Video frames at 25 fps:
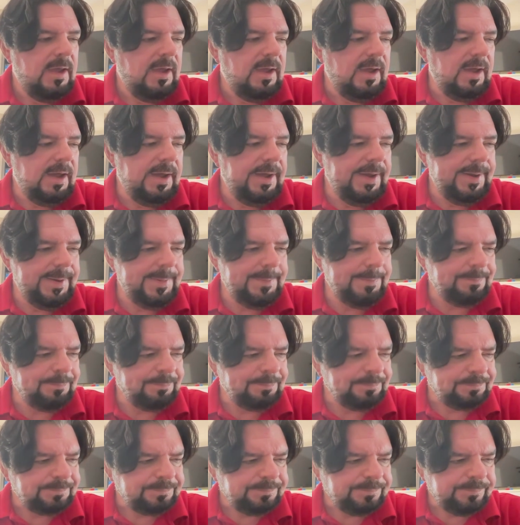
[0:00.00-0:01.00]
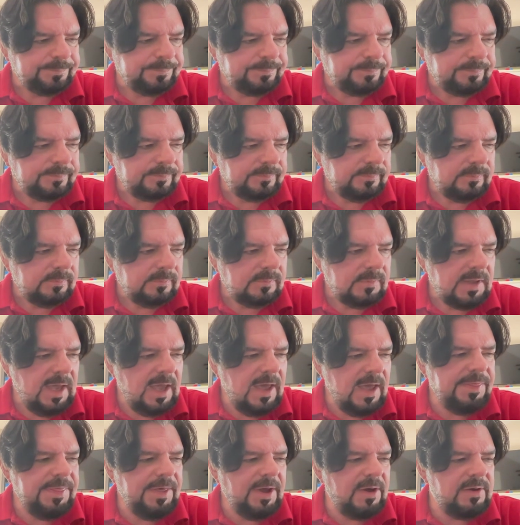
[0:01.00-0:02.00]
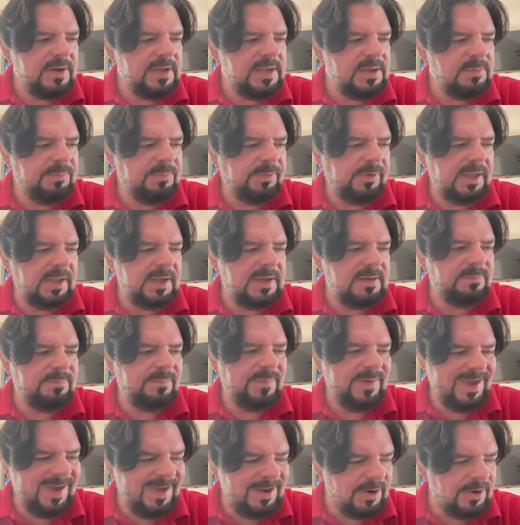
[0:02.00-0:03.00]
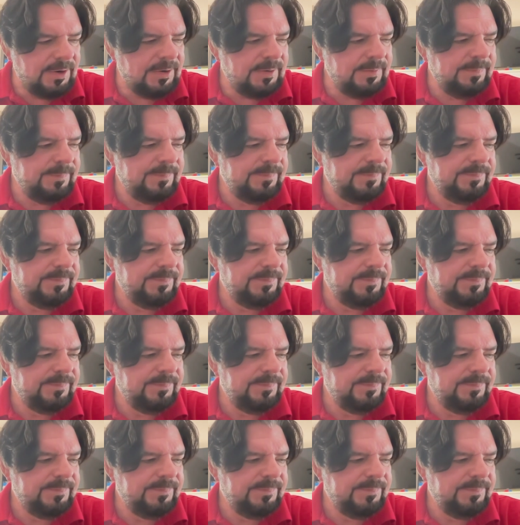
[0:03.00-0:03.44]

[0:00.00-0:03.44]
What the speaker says: I thought he played better,